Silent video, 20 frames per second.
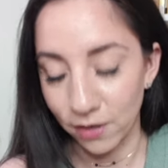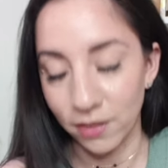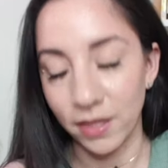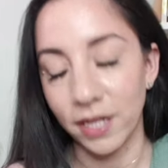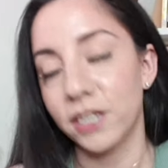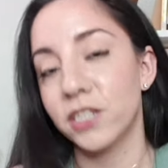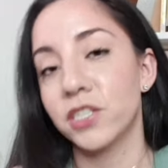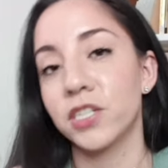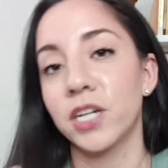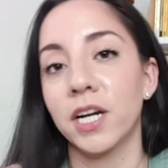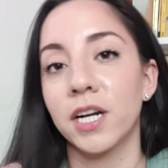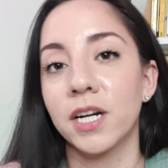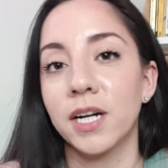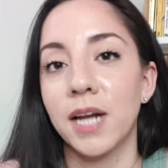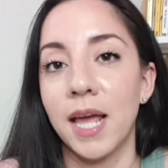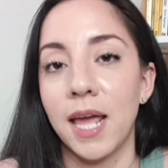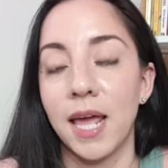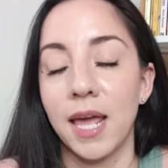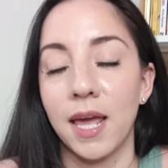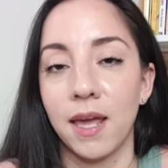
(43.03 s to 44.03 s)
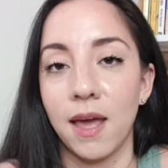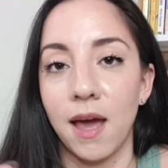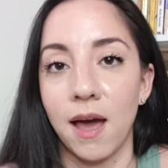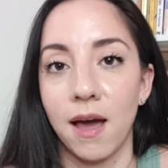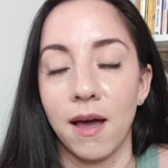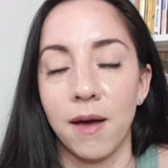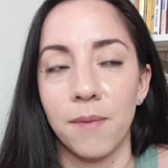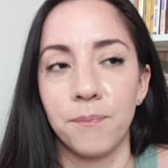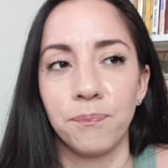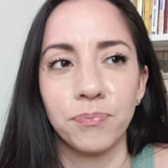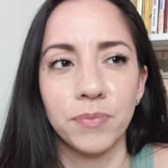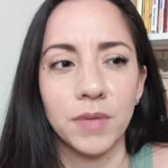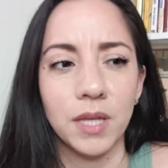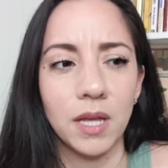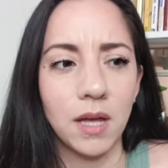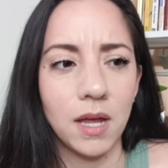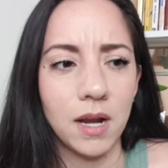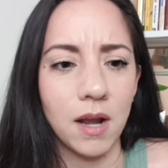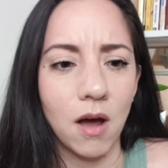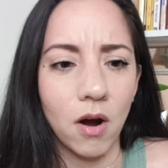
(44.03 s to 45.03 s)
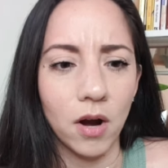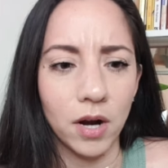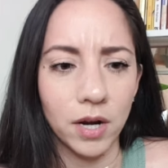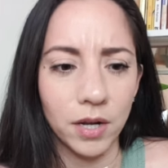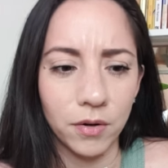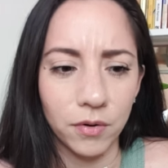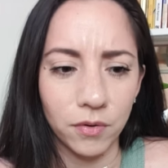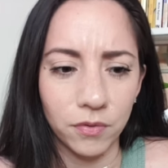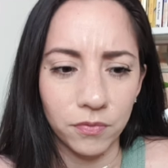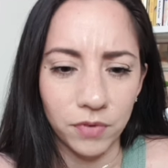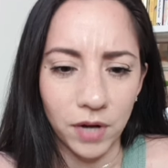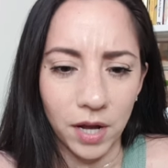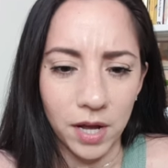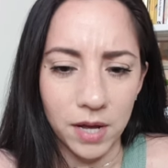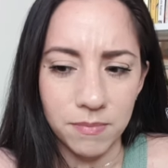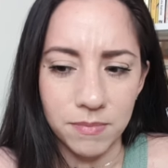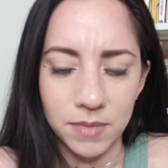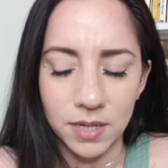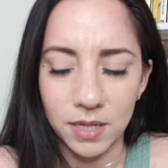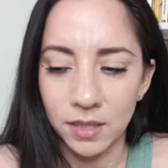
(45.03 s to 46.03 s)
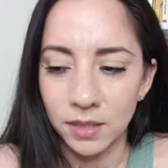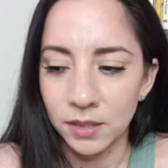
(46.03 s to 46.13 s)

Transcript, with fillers: They shared a um, an article from